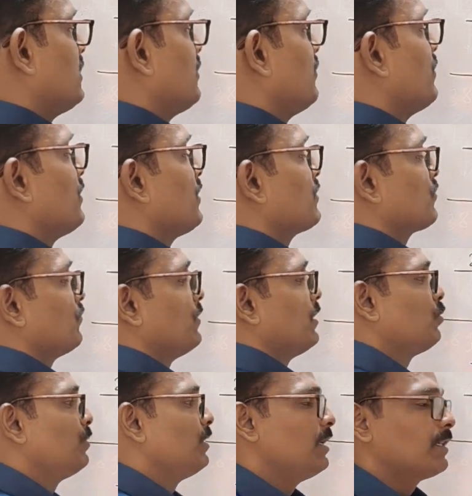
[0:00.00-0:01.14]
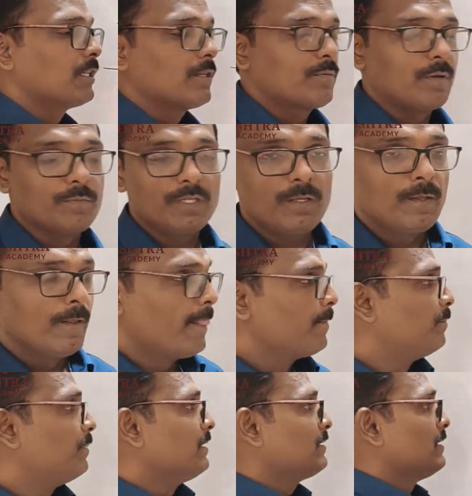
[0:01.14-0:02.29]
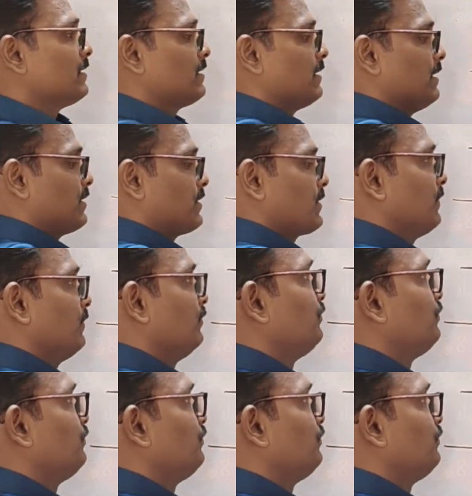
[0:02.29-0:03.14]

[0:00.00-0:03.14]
members were to be elected from the princely states,